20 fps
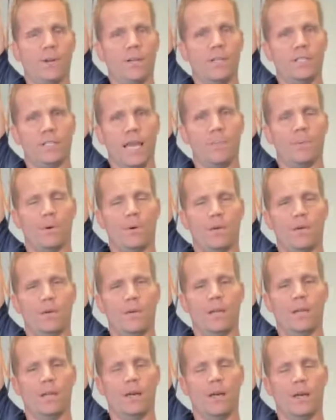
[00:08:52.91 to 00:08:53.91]
for an
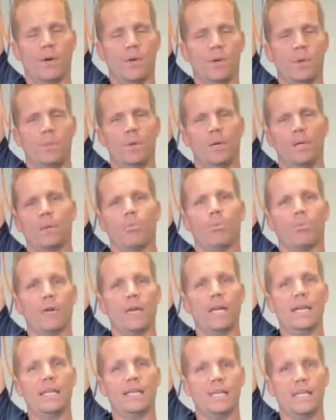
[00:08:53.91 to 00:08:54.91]
example, and I want to be able to
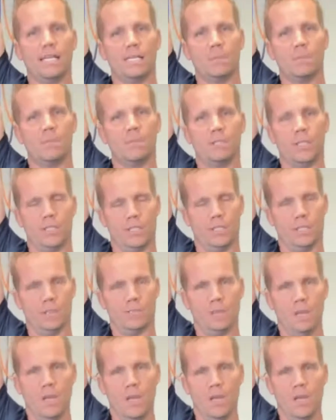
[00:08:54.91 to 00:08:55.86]
breathe in this position.